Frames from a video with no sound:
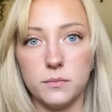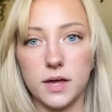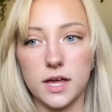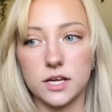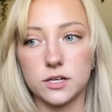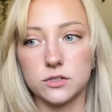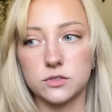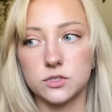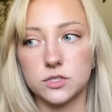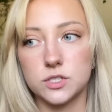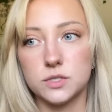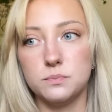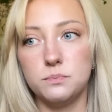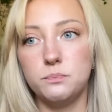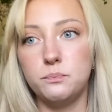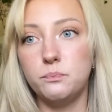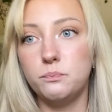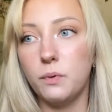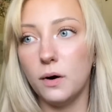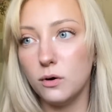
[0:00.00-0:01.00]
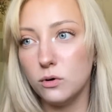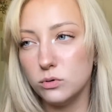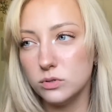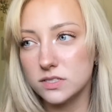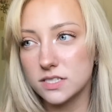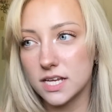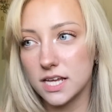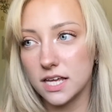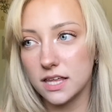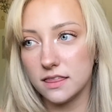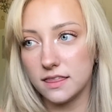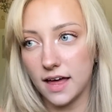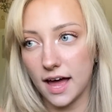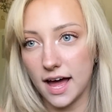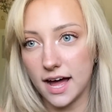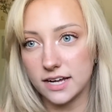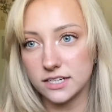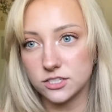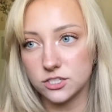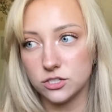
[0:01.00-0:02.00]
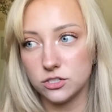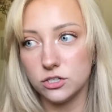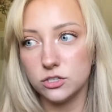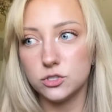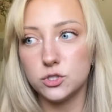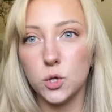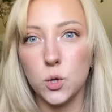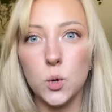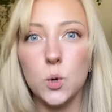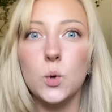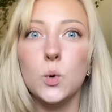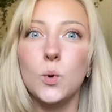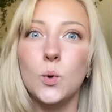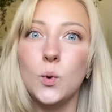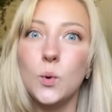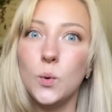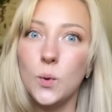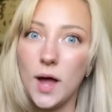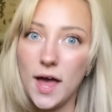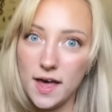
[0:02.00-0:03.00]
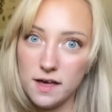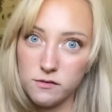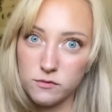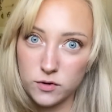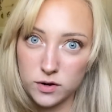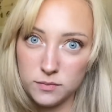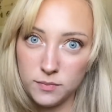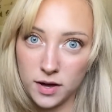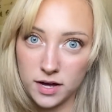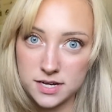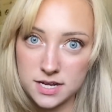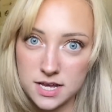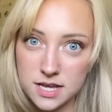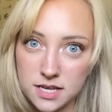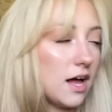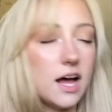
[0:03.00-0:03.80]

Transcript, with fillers: exposing that to everybody.